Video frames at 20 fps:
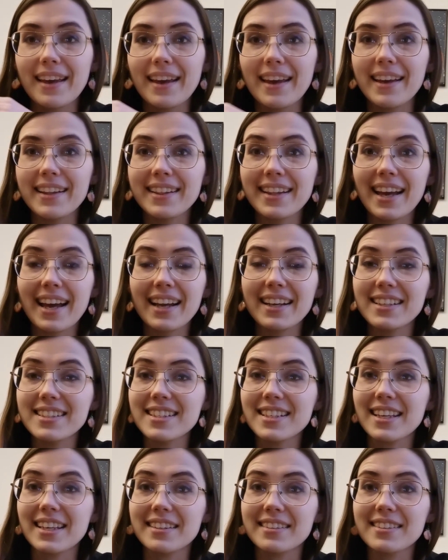And that is
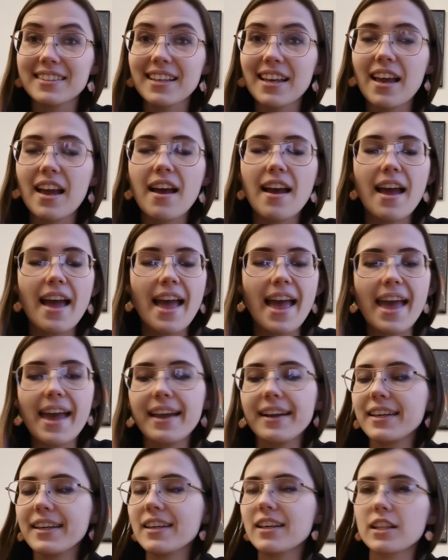it.
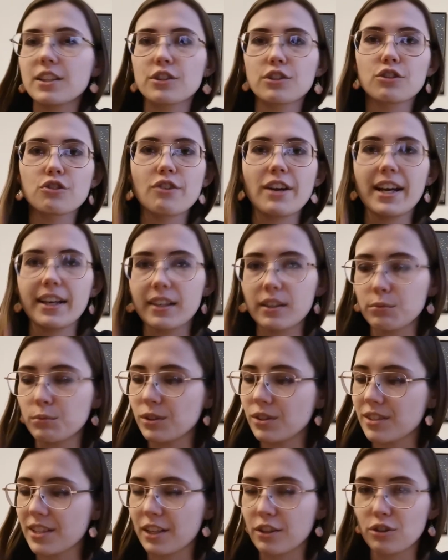Any other dragon
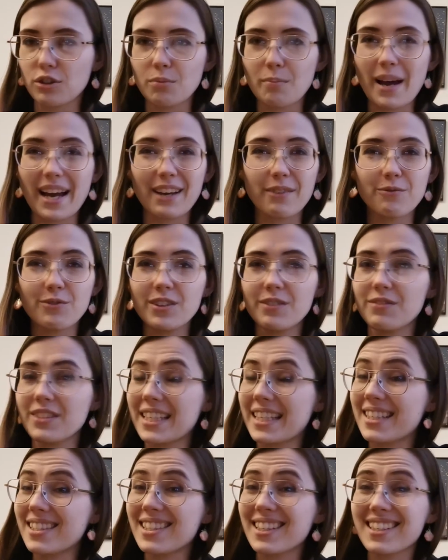will set you back
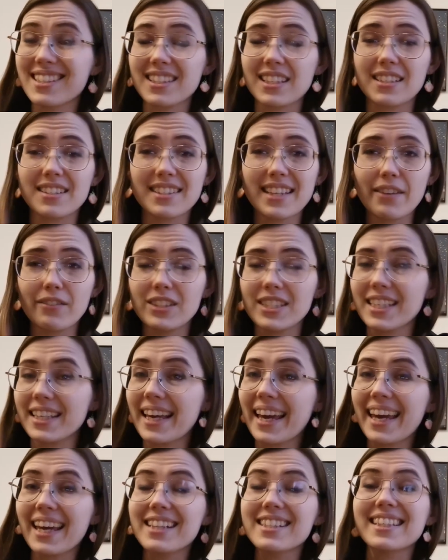50, 60,
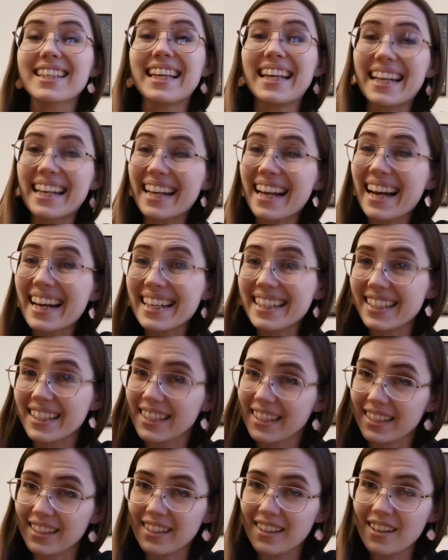70, 80,
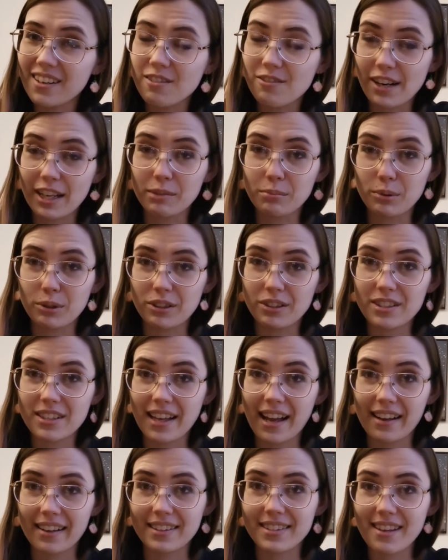90 red books
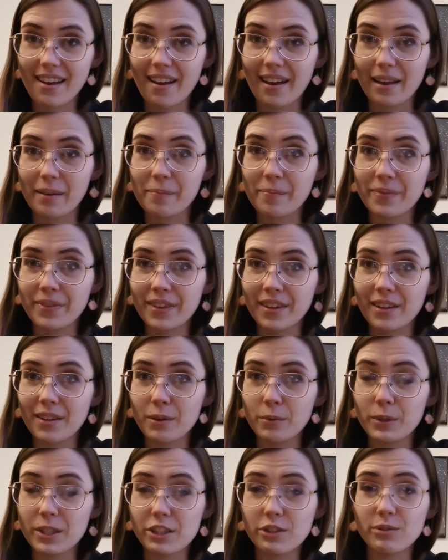at a time,
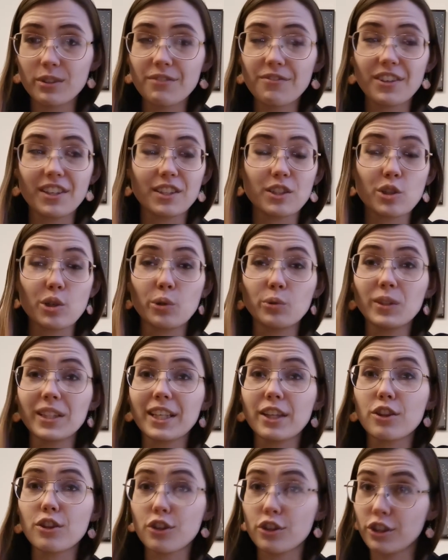whereas Griffin is
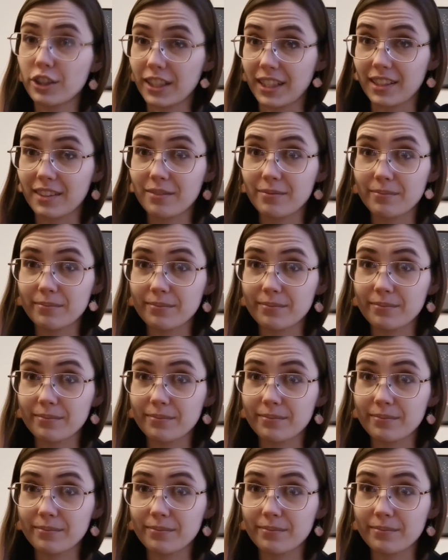only 30.